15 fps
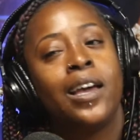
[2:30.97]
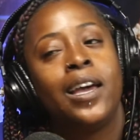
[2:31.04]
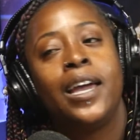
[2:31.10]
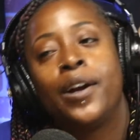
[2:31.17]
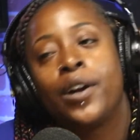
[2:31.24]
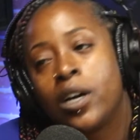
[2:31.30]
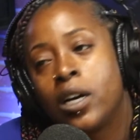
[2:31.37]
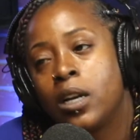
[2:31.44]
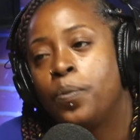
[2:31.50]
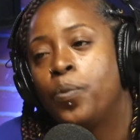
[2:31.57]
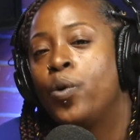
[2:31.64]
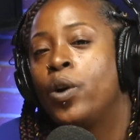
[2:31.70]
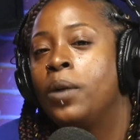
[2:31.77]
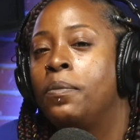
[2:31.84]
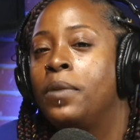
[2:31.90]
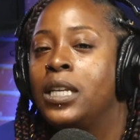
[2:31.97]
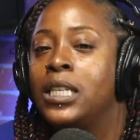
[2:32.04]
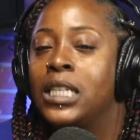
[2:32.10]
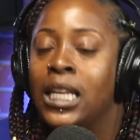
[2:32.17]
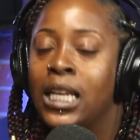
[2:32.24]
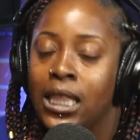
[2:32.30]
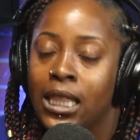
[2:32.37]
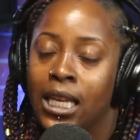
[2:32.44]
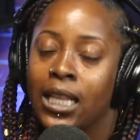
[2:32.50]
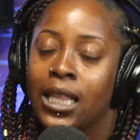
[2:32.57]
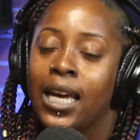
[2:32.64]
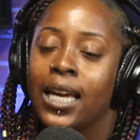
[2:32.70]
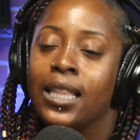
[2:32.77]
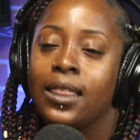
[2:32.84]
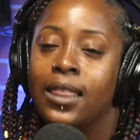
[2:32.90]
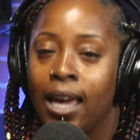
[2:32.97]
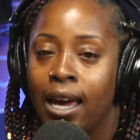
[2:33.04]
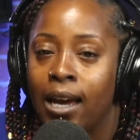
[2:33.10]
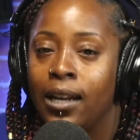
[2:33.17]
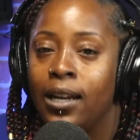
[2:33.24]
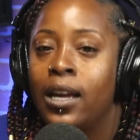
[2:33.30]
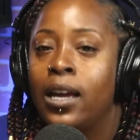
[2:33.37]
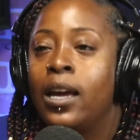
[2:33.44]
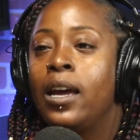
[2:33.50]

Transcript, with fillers: haircut appointments, anything like that.